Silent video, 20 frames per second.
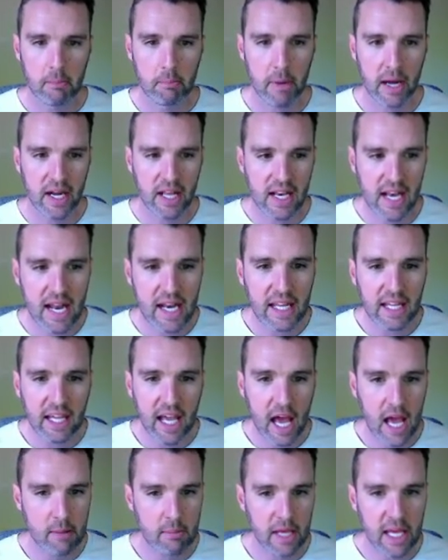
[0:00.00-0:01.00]
but in any
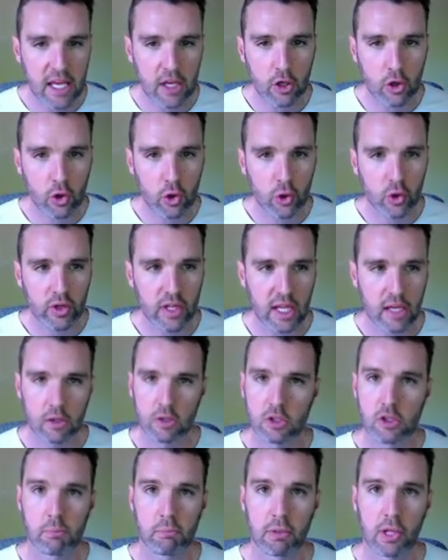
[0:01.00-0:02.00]
game, he could
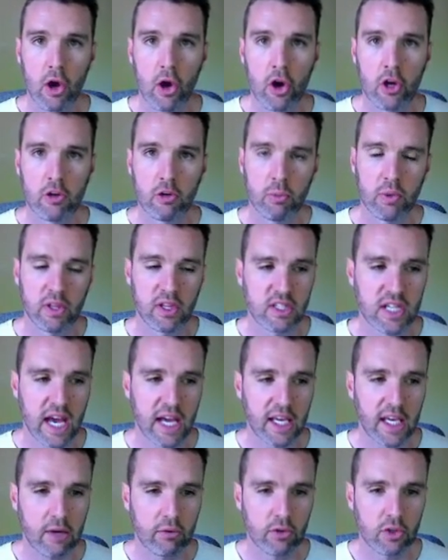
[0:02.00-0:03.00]
explode with
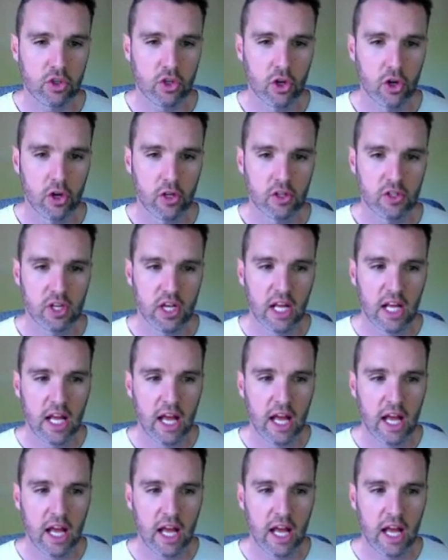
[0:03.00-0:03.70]
attacking returns,